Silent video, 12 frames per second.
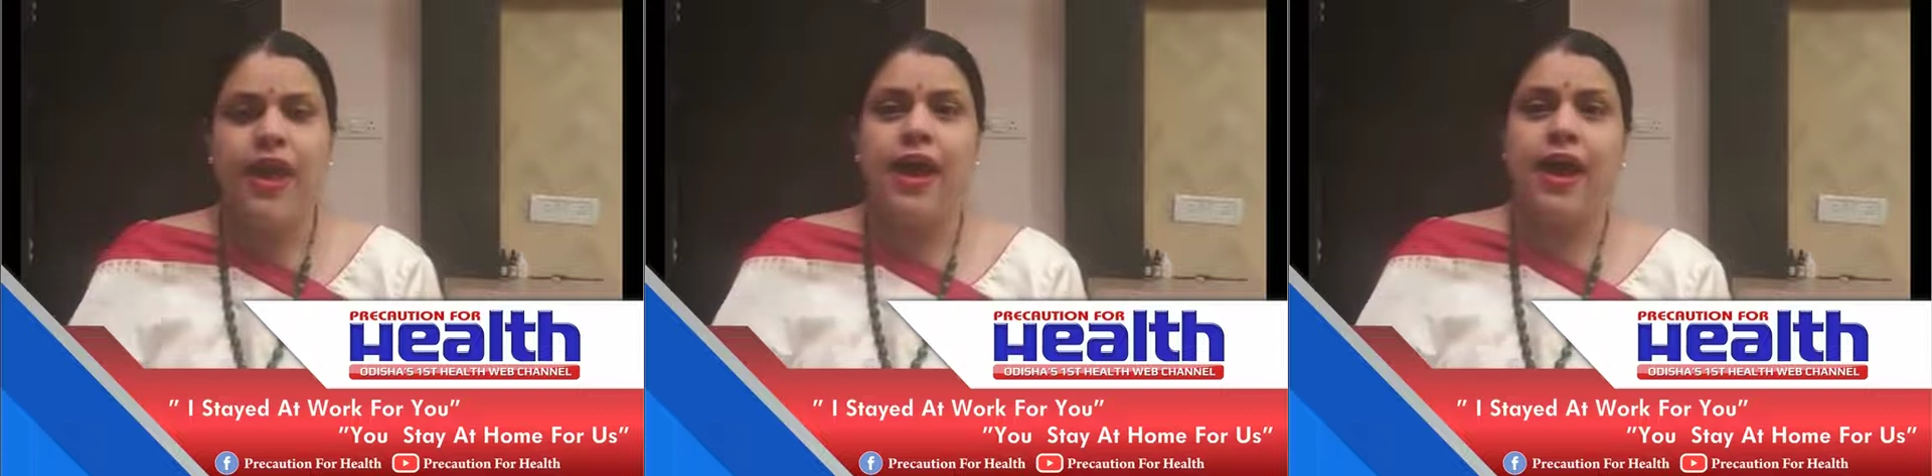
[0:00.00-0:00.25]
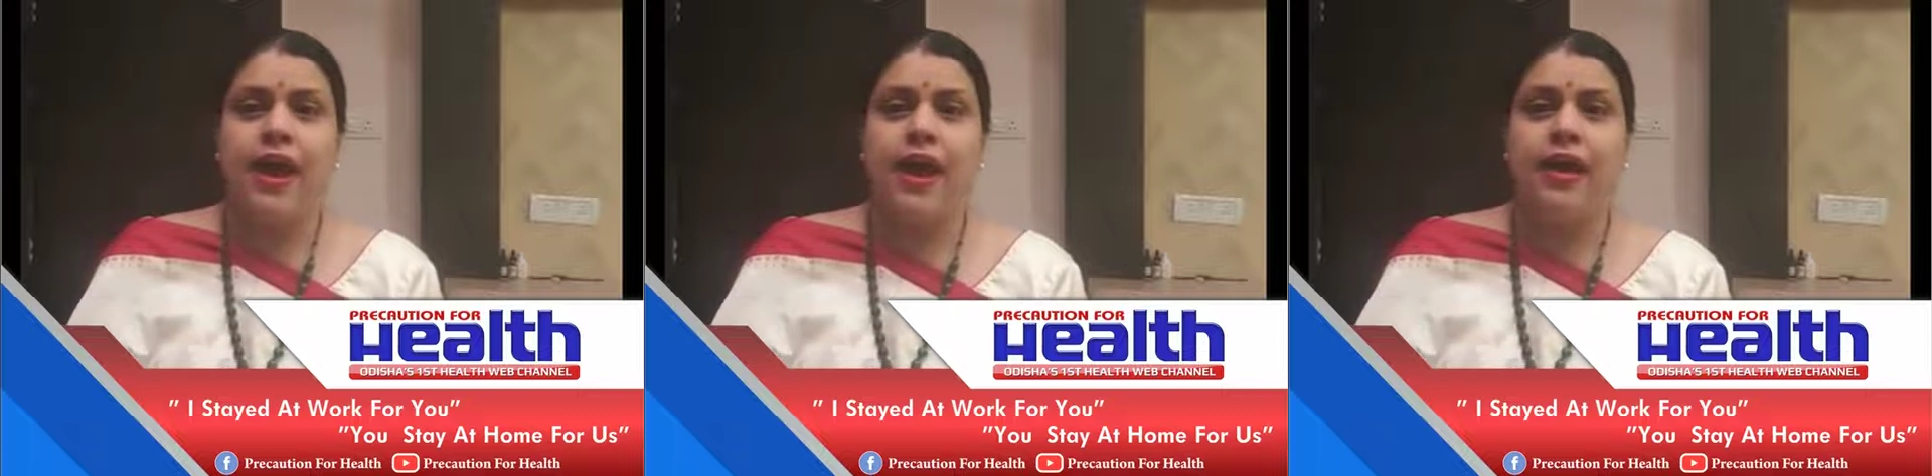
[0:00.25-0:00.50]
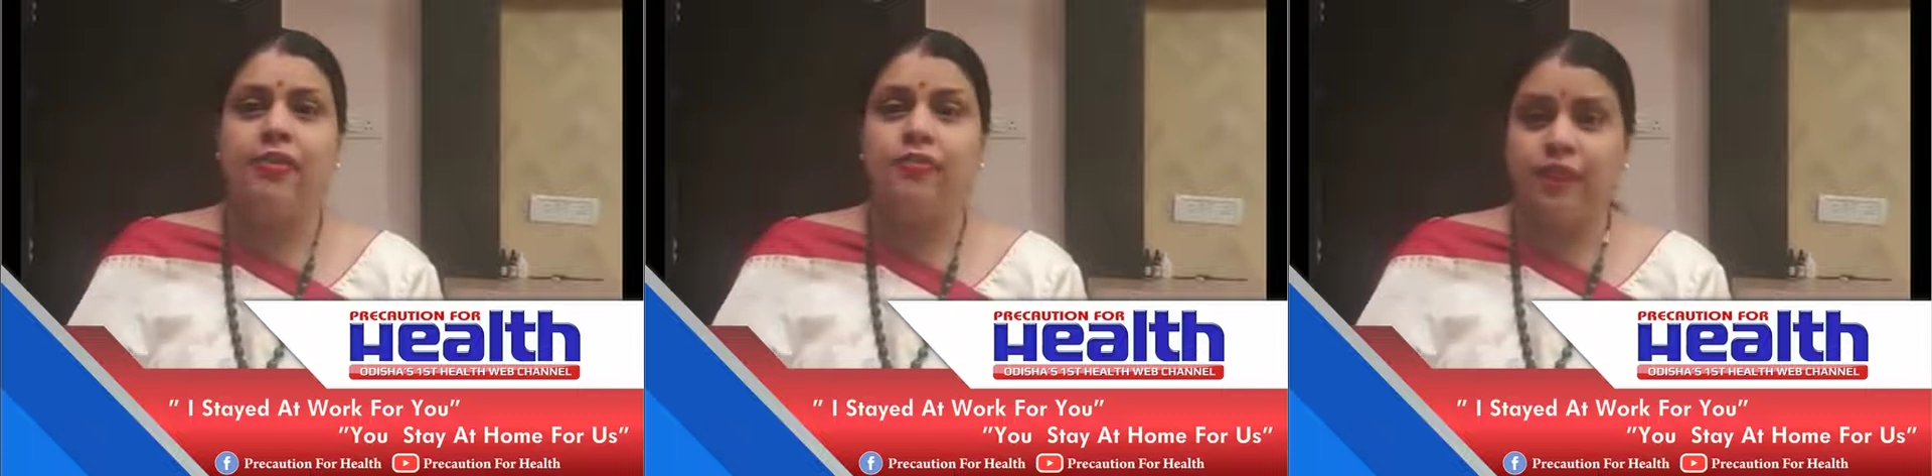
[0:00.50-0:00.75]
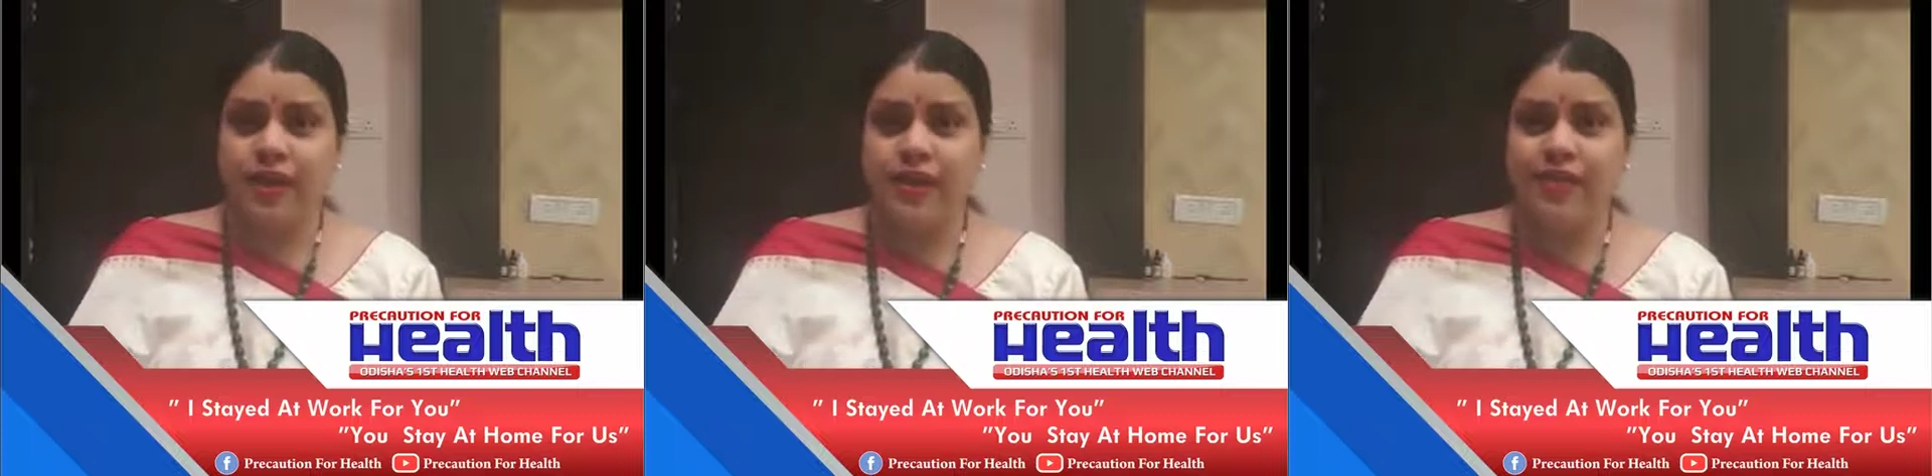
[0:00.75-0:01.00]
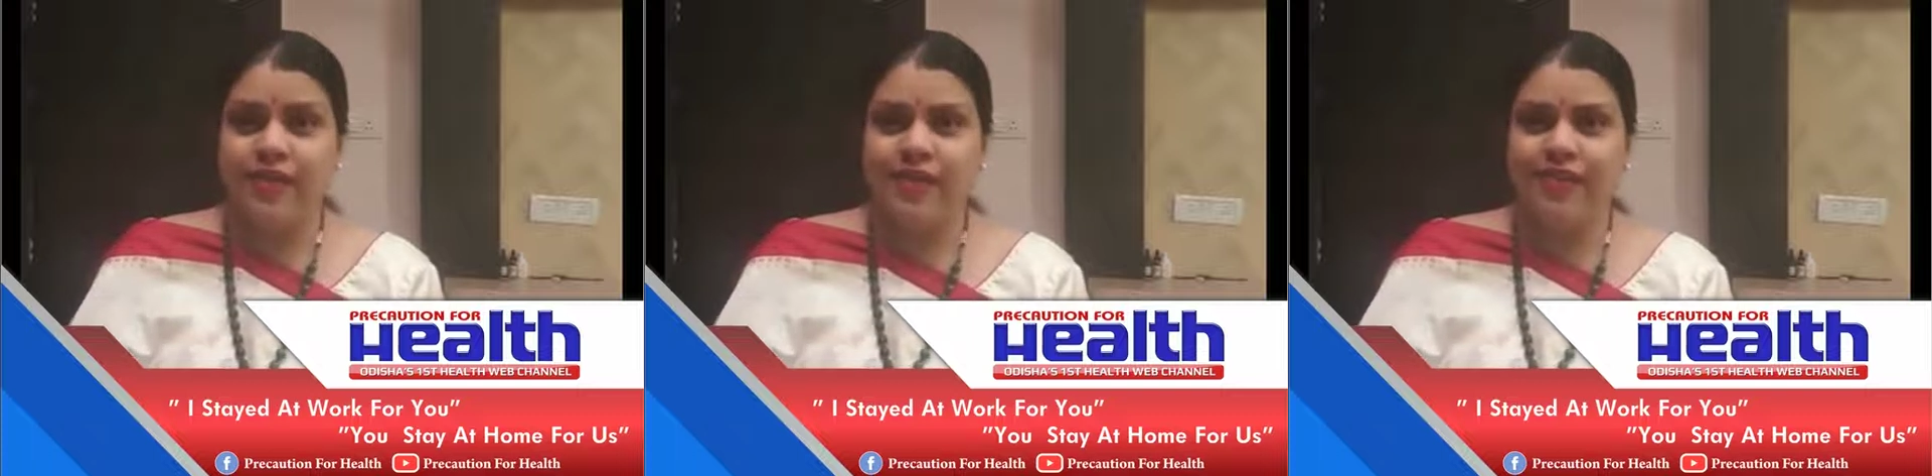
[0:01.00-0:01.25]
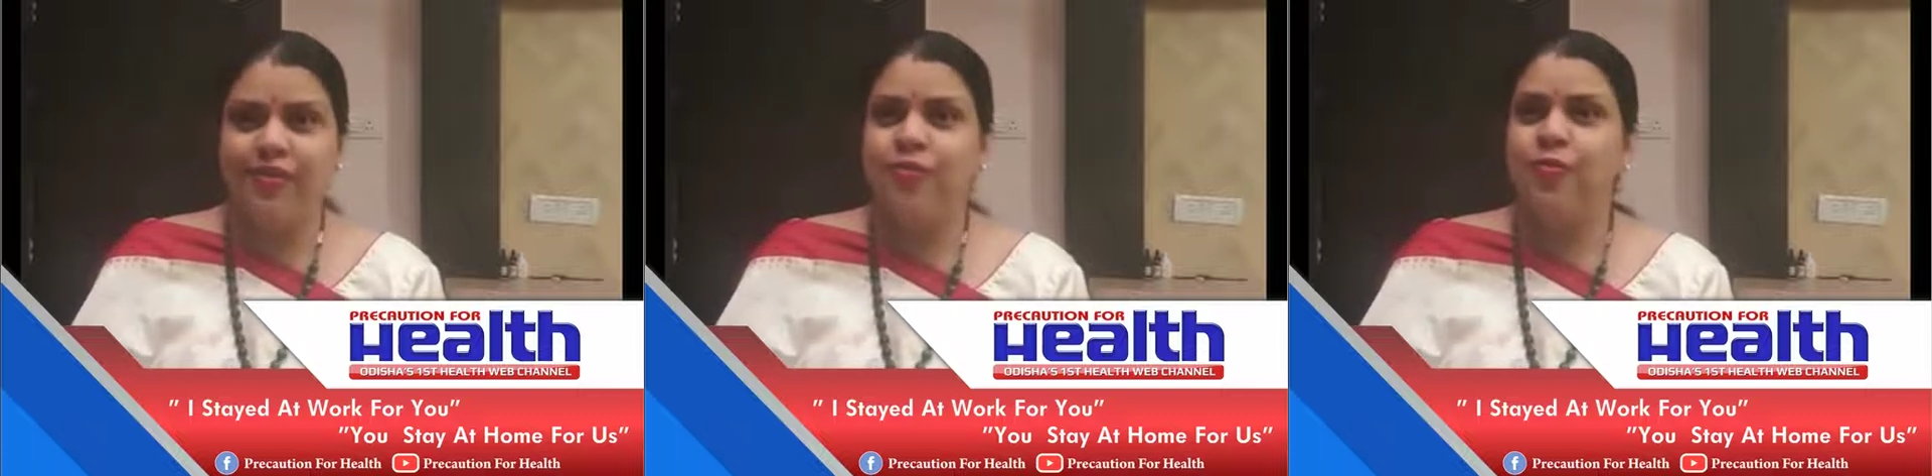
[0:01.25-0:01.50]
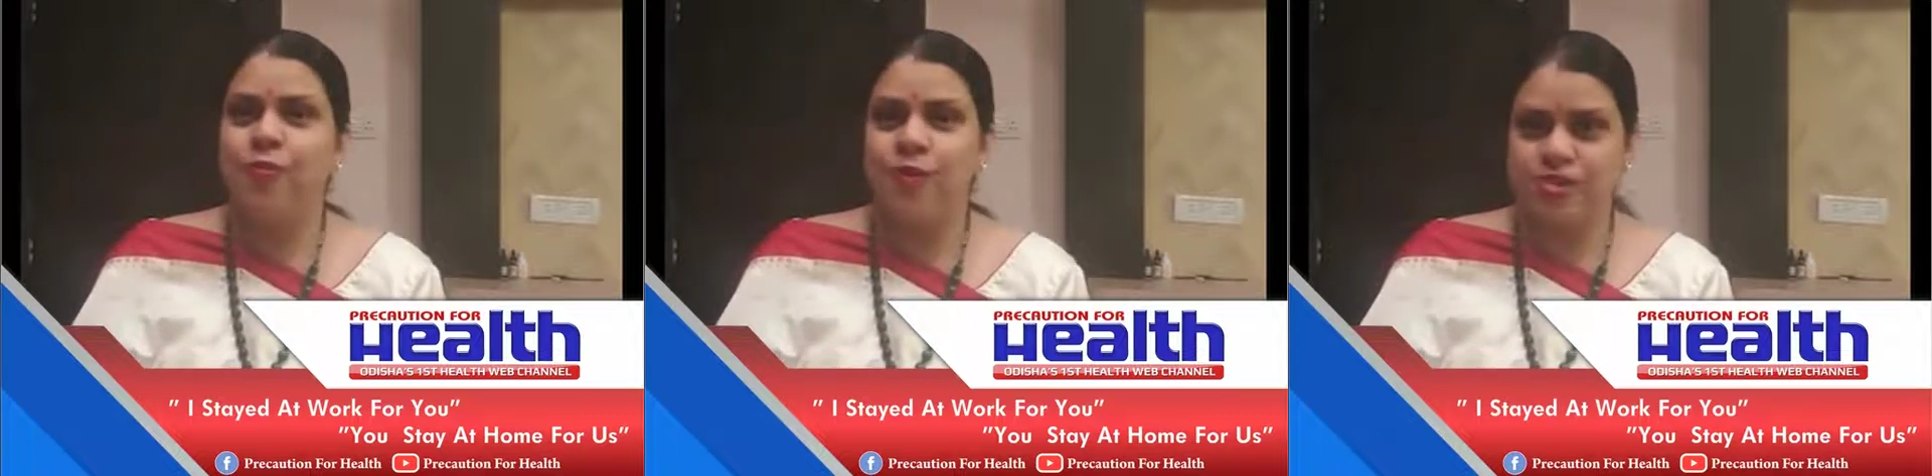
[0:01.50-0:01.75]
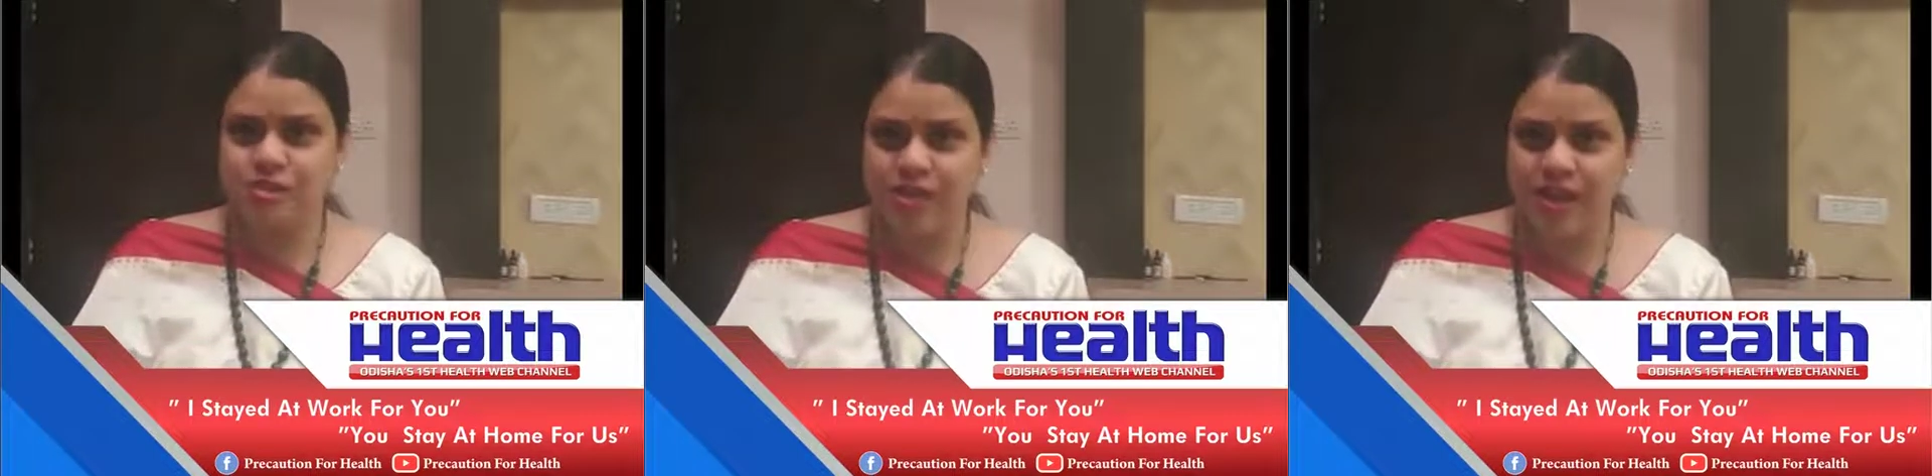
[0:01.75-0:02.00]
And finally,
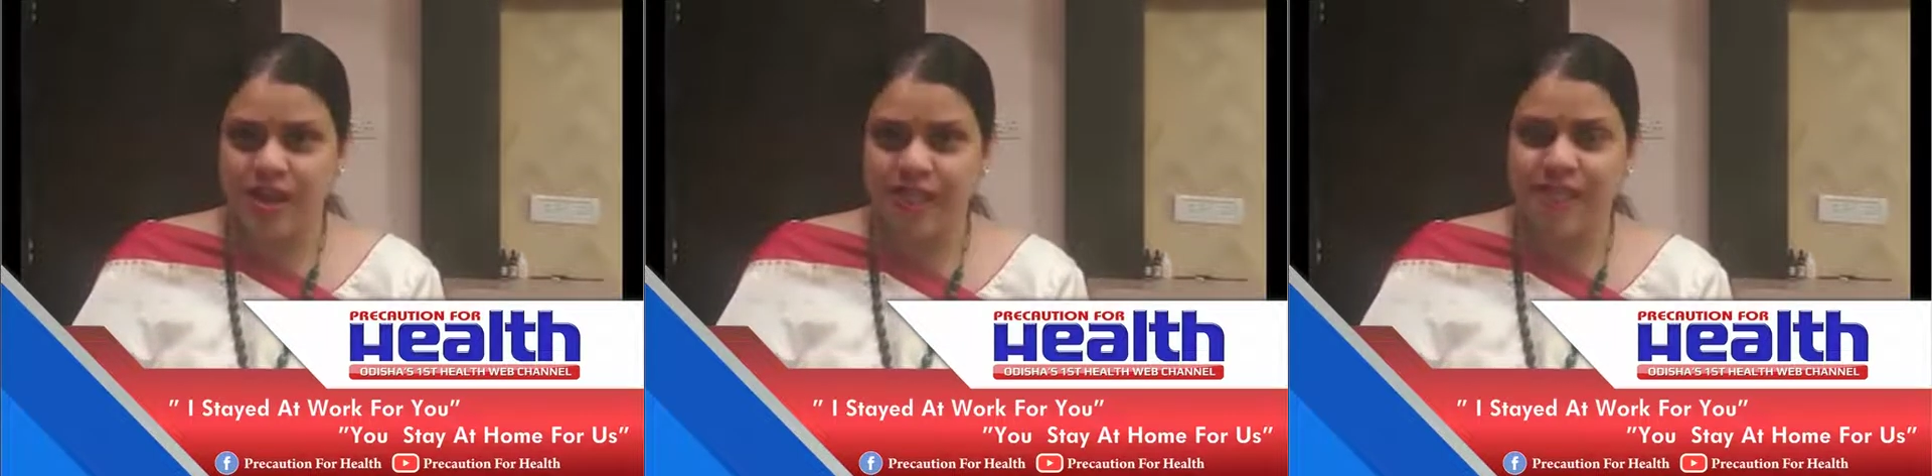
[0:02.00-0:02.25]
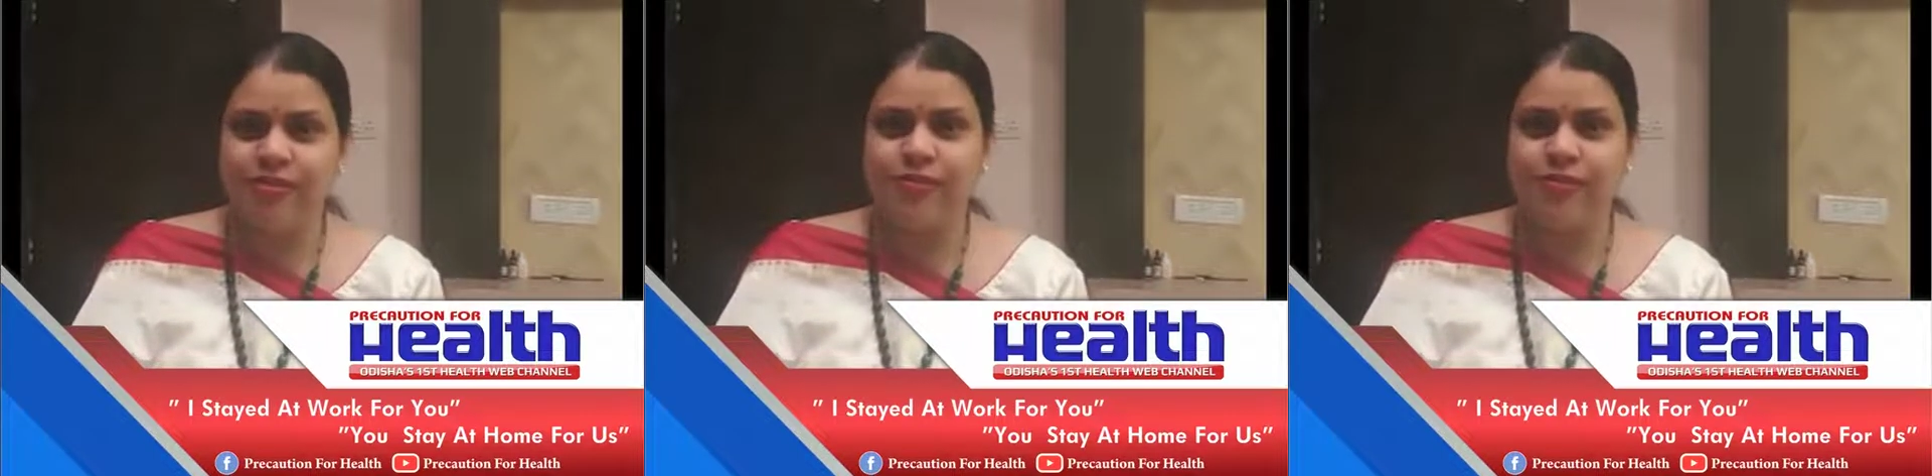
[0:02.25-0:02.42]
wash your hands